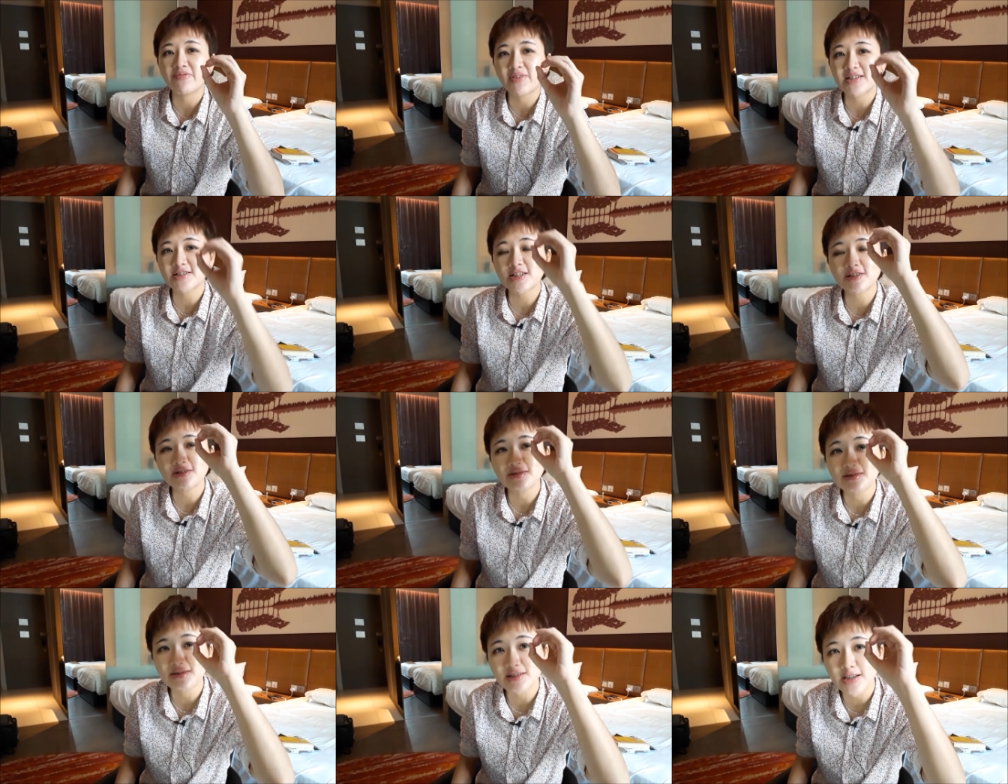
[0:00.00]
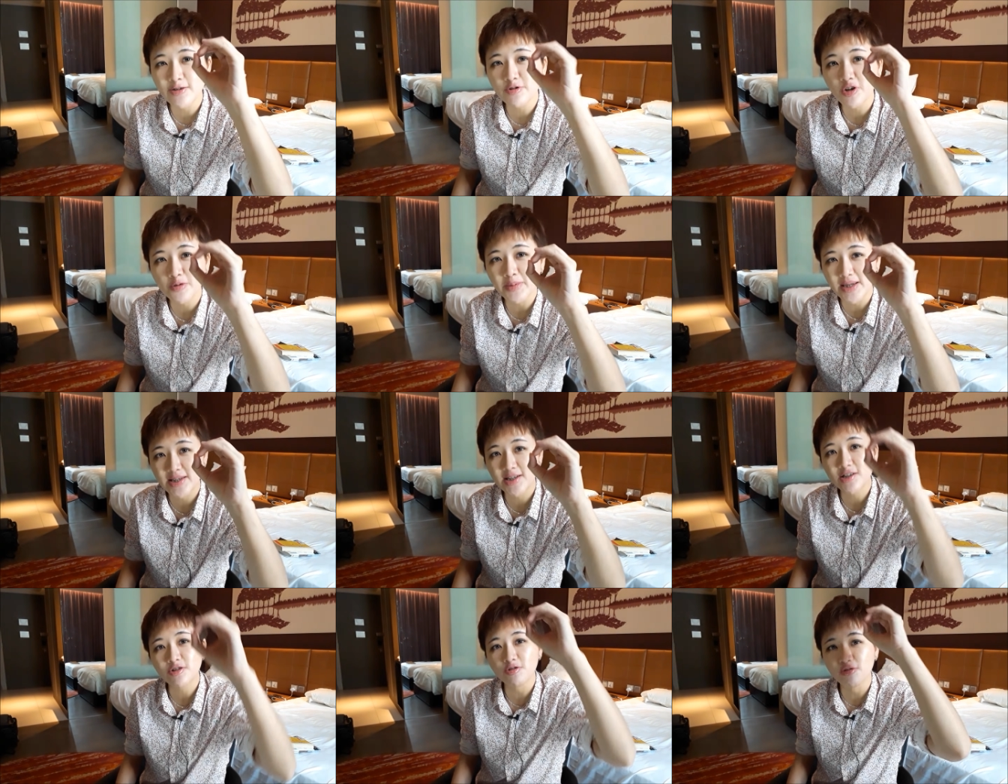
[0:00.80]
invested zero
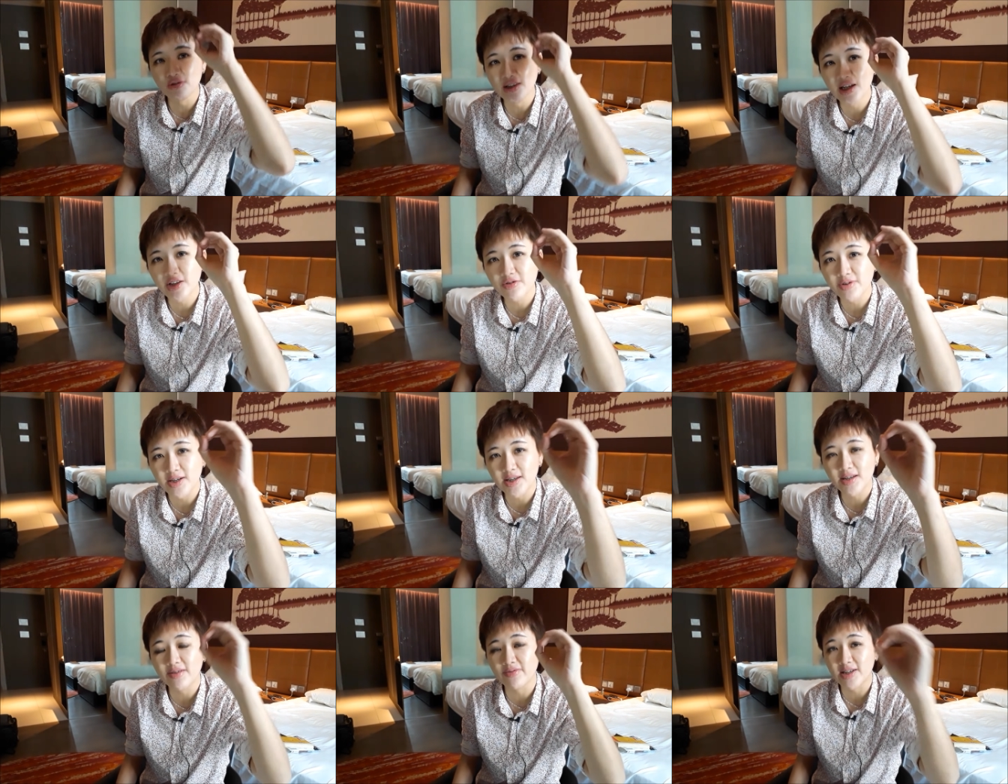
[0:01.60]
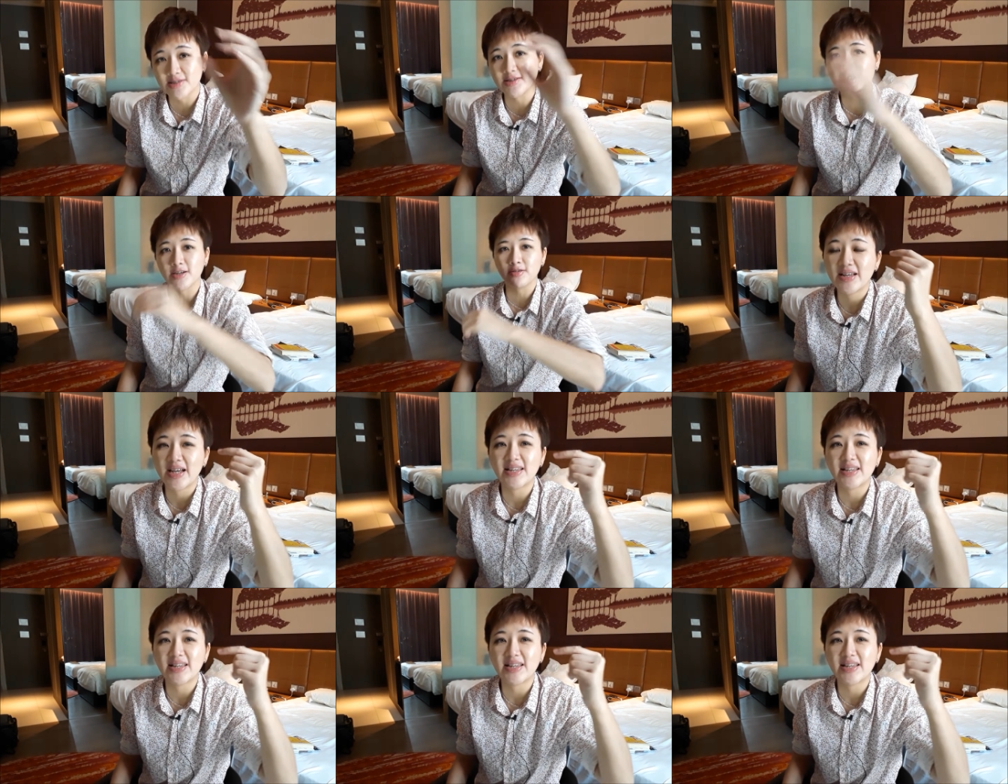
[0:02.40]
money to learn trading investing,